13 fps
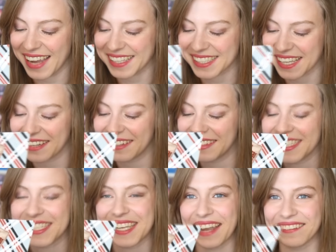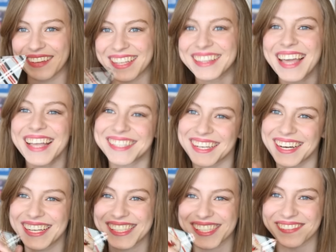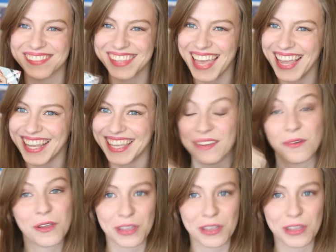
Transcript: X O, Jamie. That's awesome. Thank you.